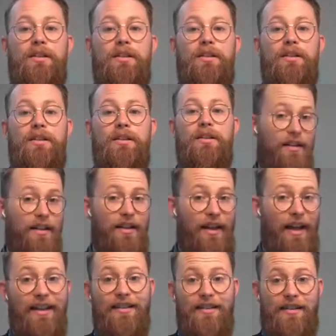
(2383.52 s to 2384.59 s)
I
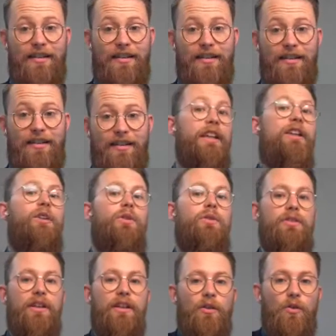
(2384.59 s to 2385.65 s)
hinted at
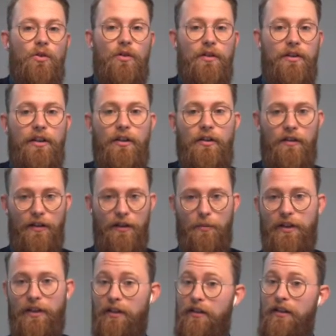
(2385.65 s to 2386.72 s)
reusing your audio a little
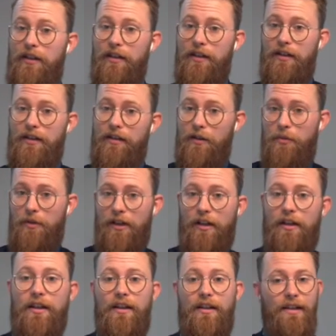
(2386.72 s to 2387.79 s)
bit
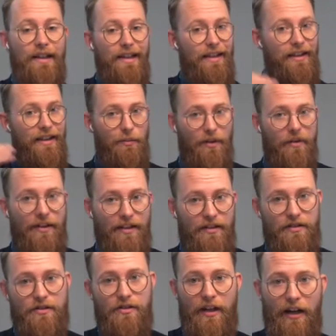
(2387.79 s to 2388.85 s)
earlier, keeping
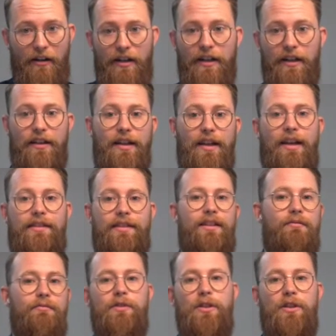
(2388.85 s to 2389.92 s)
things generic, and
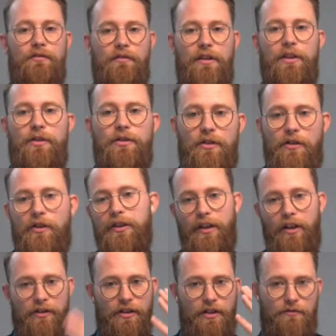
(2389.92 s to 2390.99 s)
then you can reuse your audio
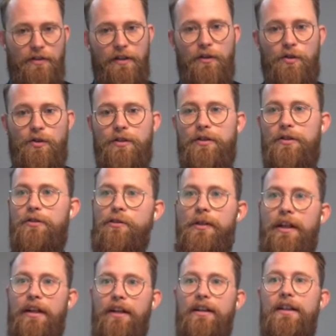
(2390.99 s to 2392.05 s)
and just re-record your
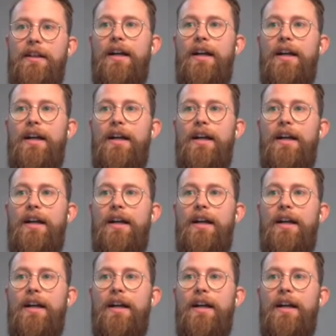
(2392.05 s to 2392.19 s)
screen.